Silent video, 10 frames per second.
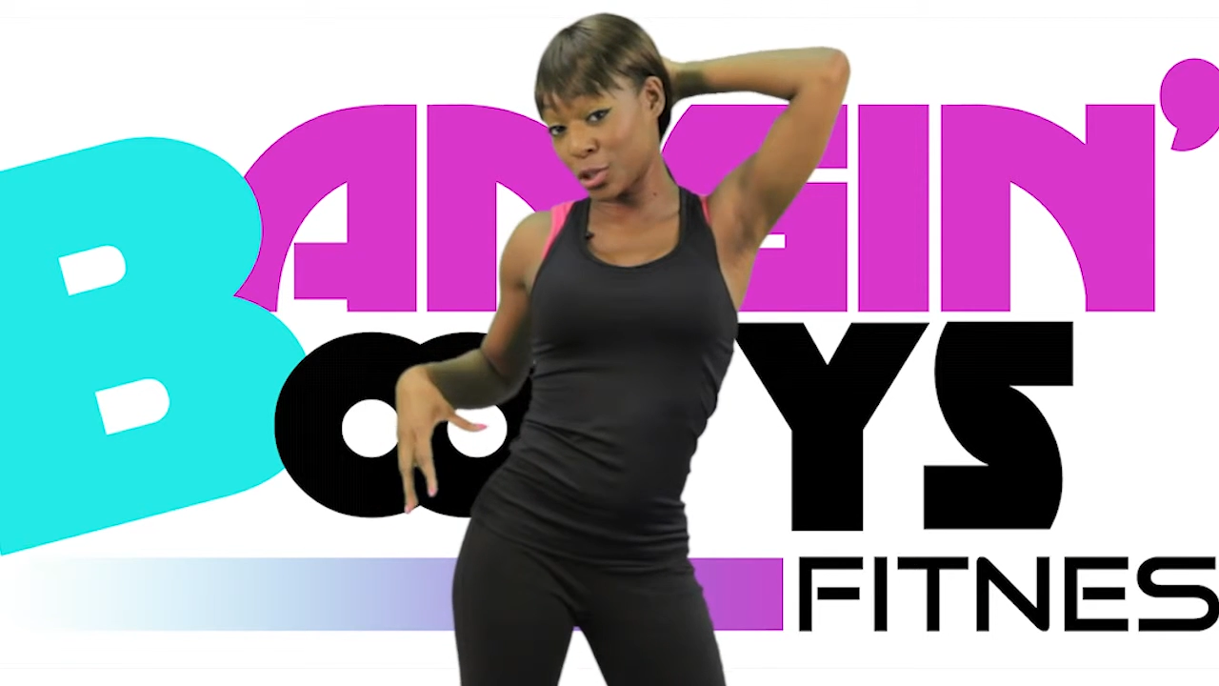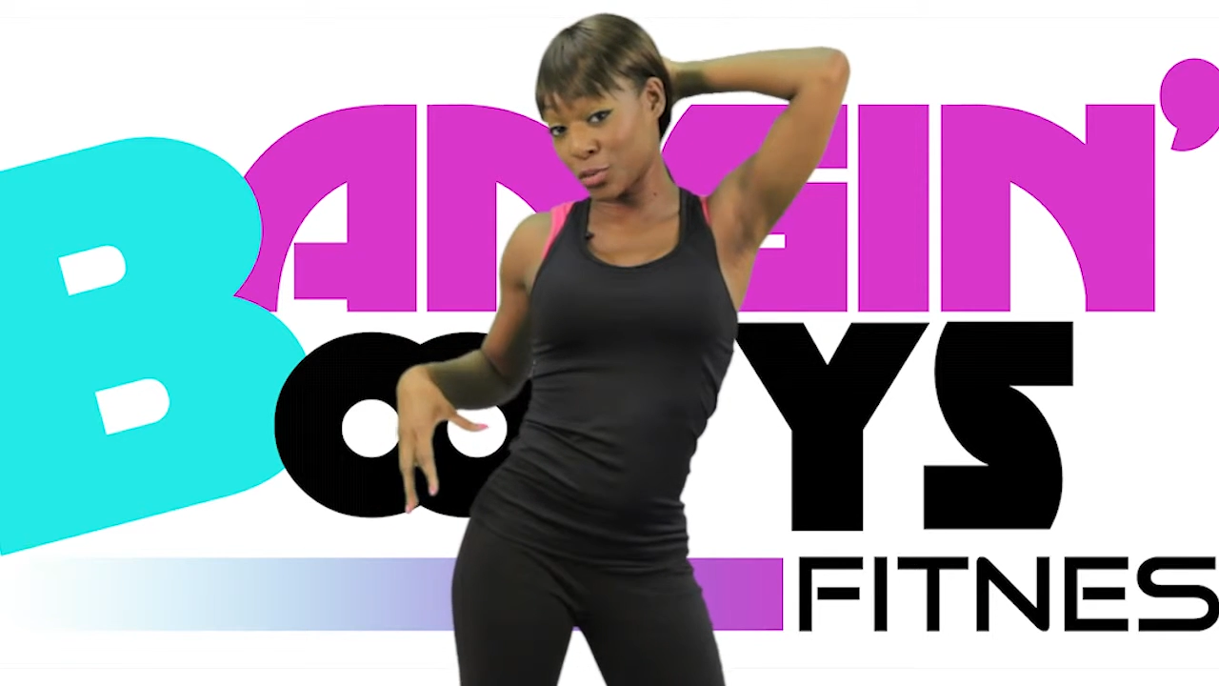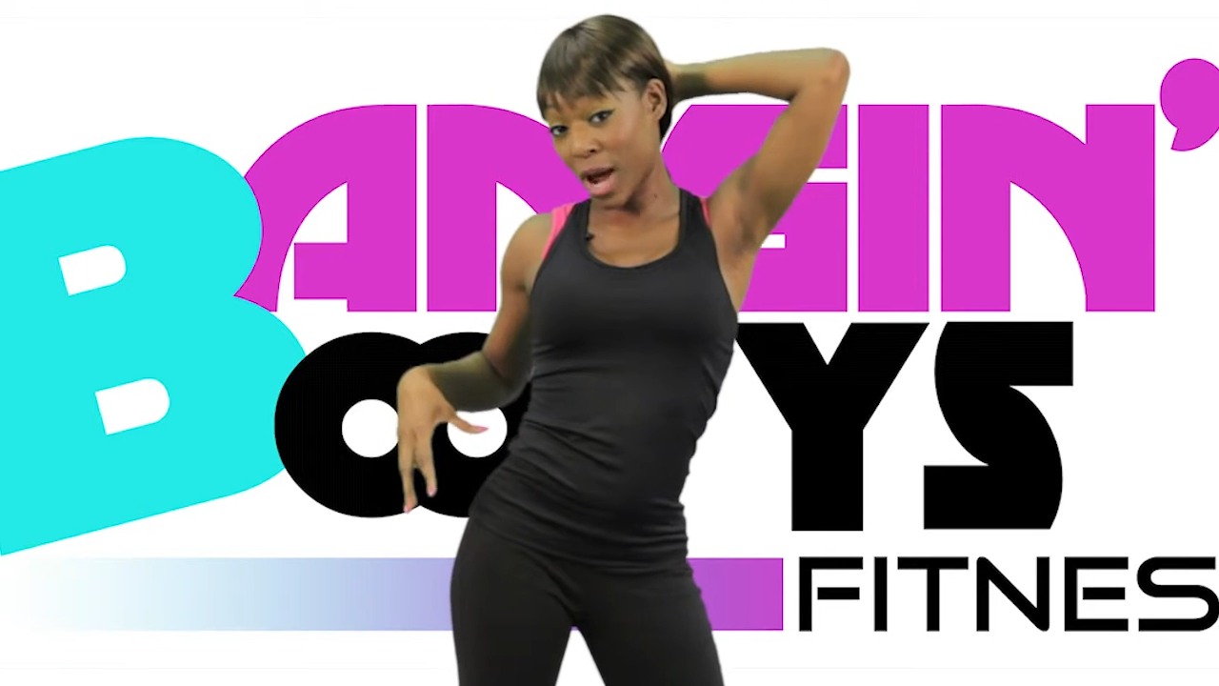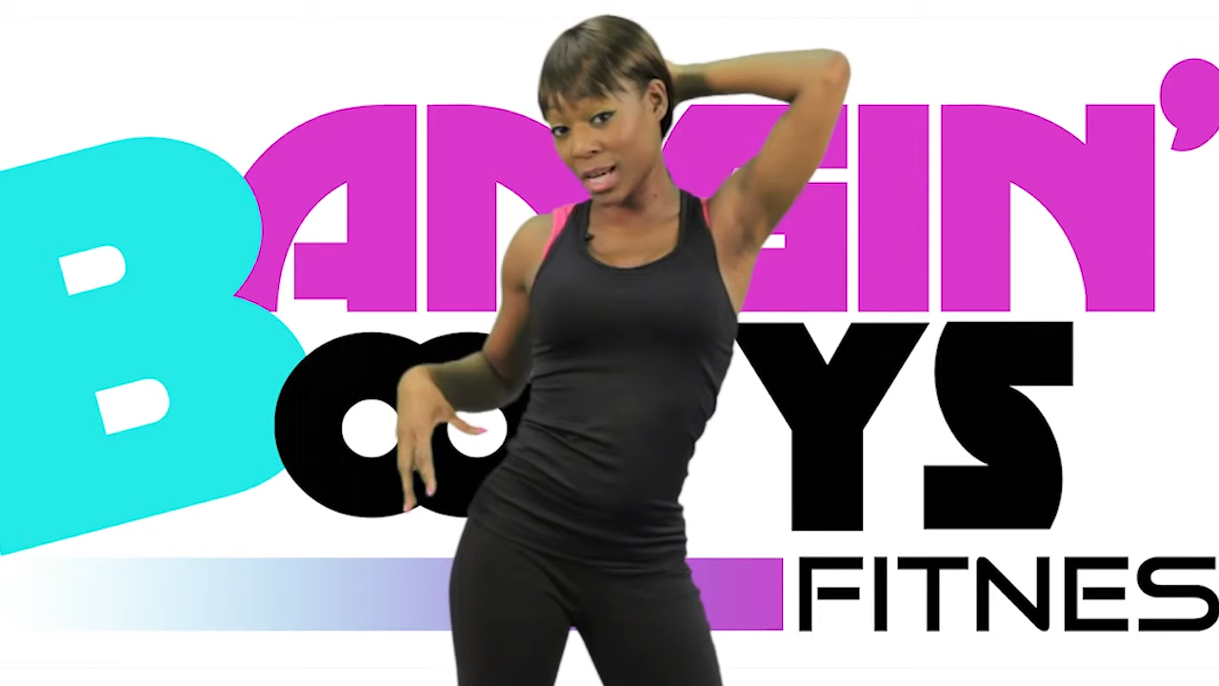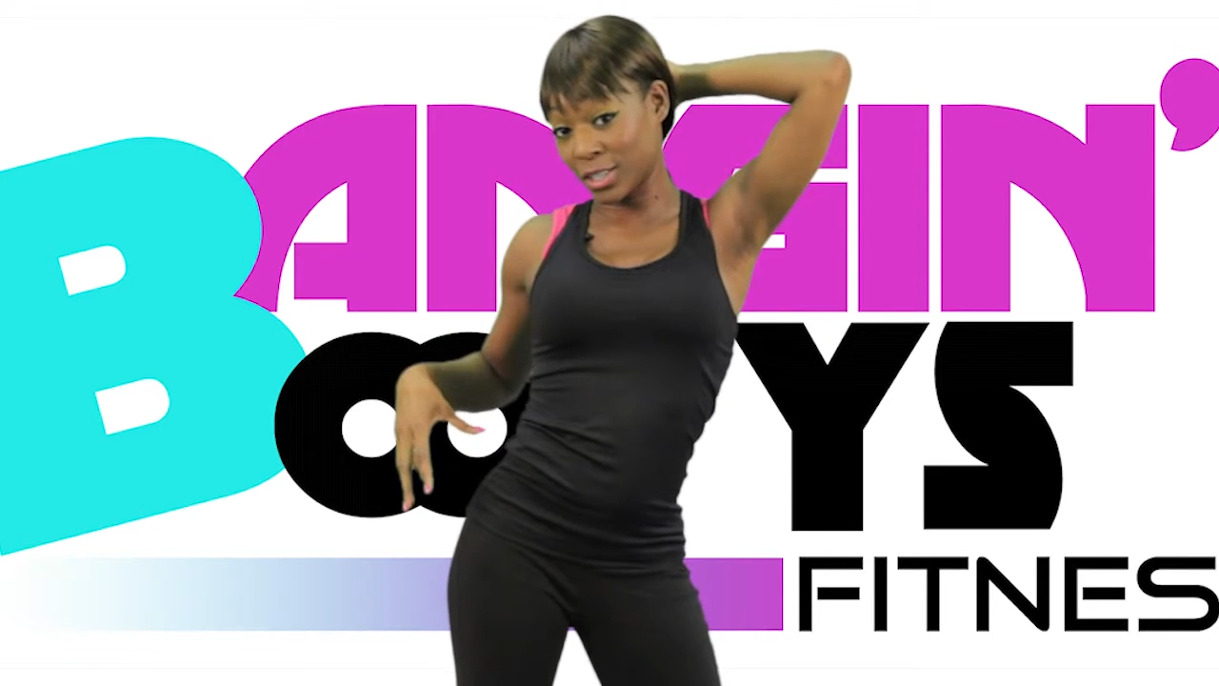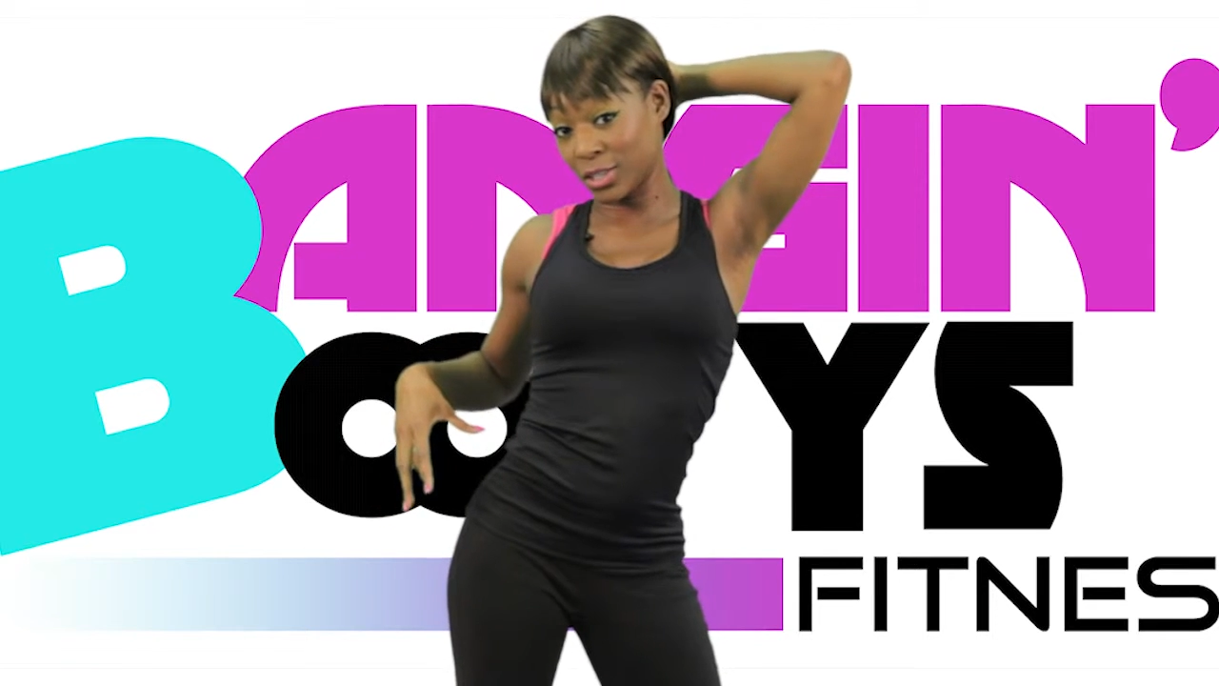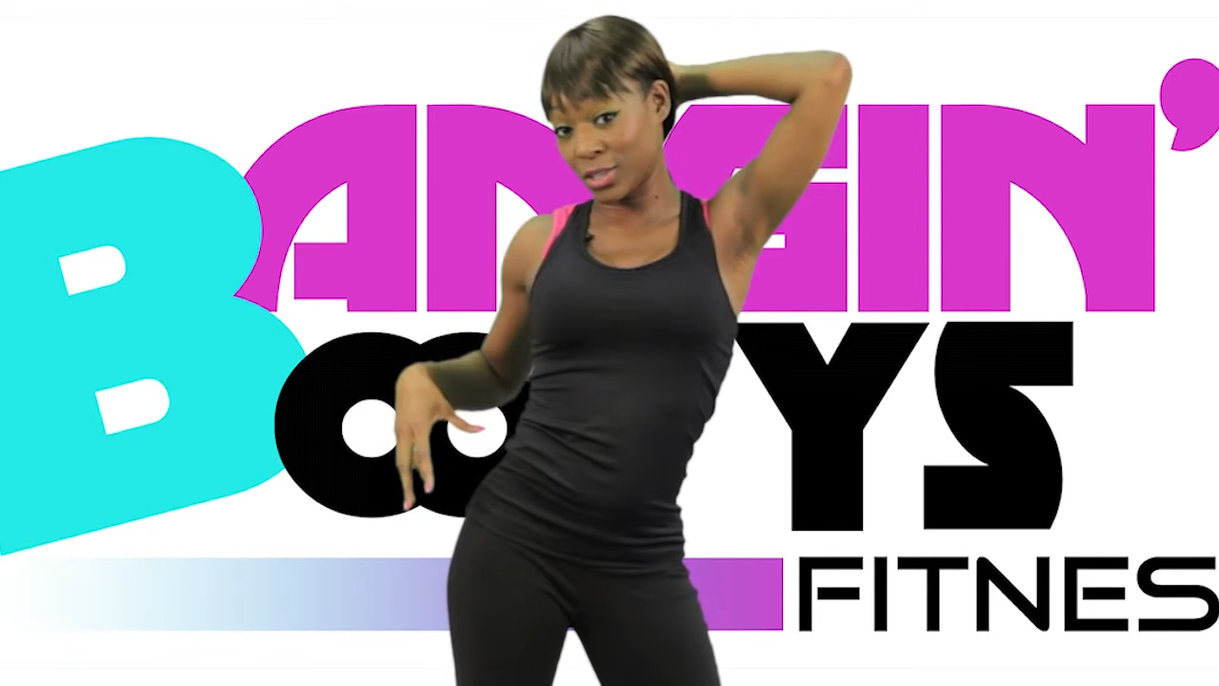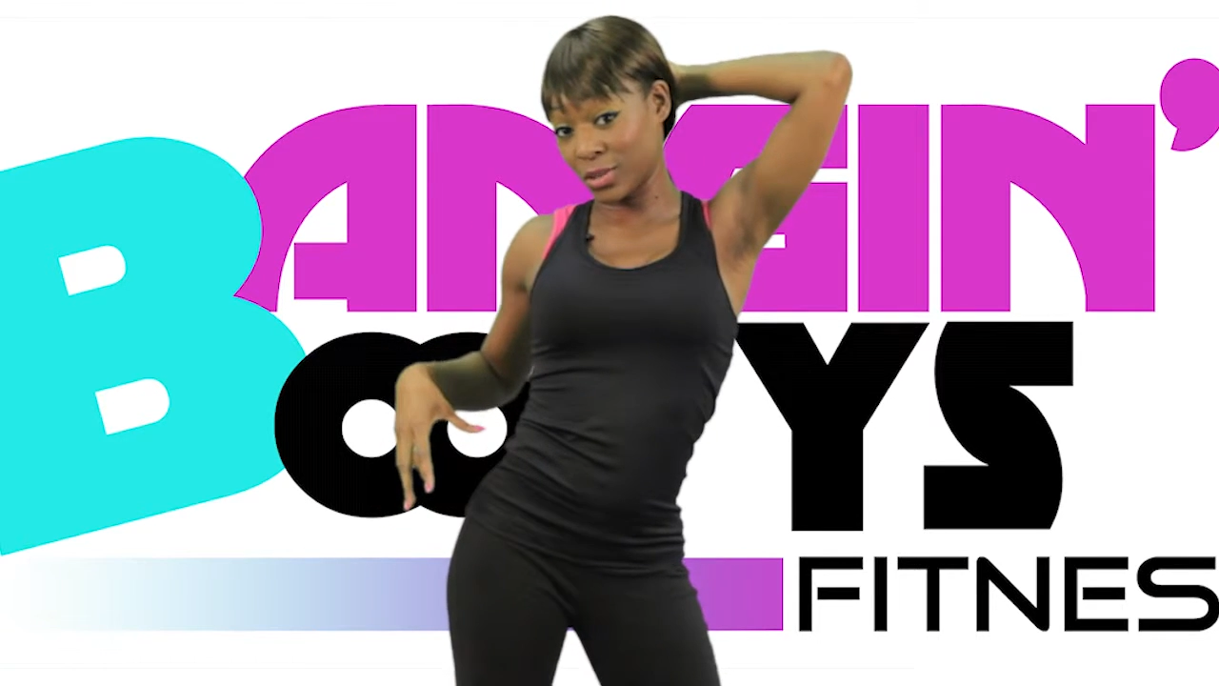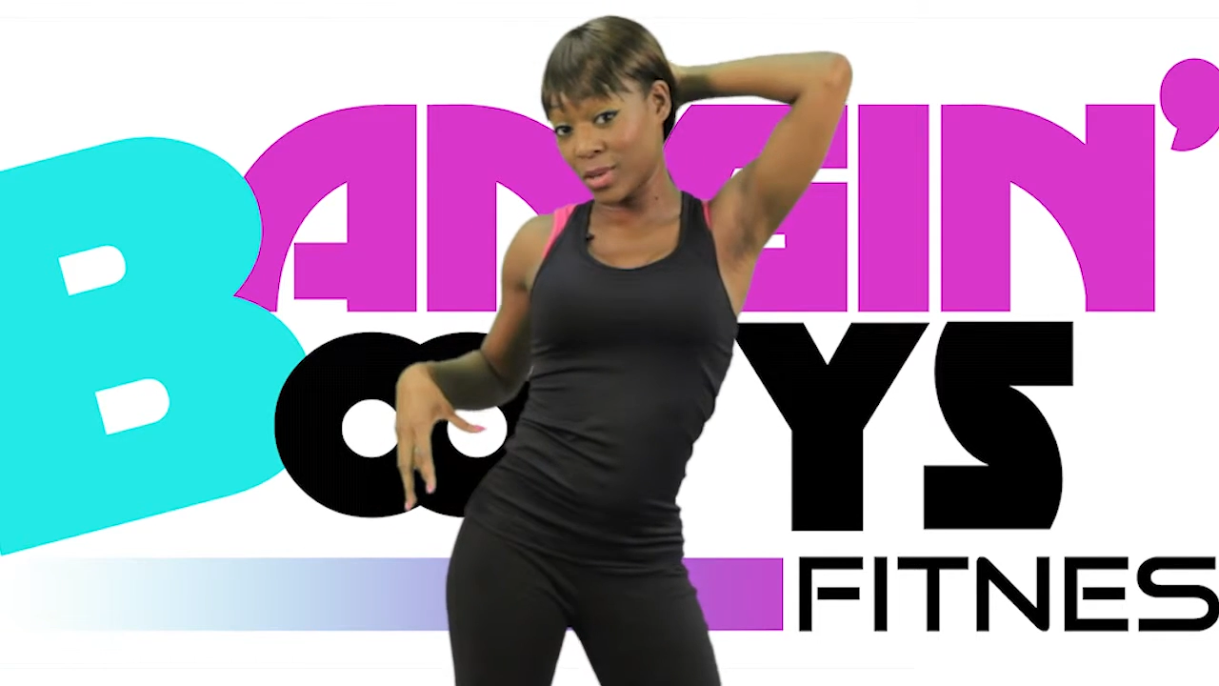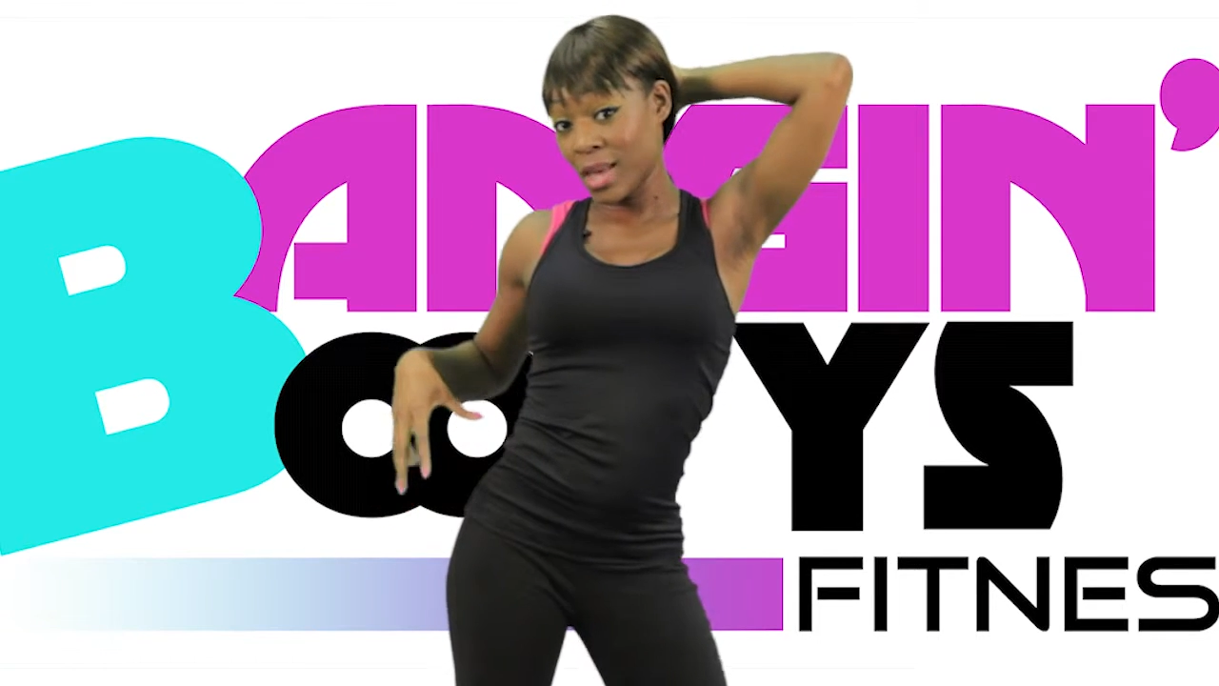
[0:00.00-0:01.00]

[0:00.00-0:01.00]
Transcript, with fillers: you're rocking to.